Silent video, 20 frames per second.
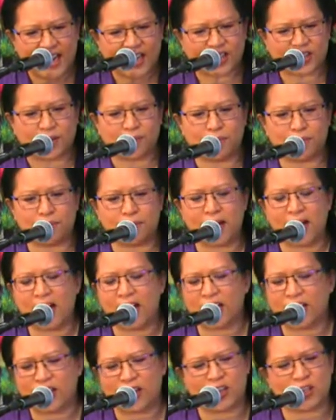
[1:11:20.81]

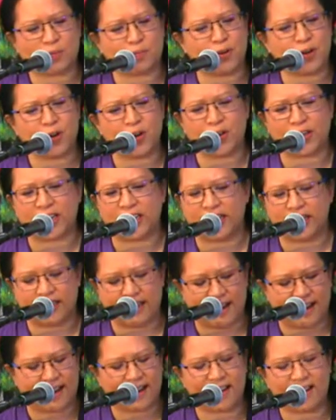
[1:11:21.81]
somebody's broken
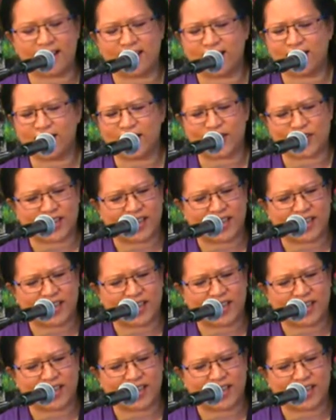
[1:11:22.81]
heart,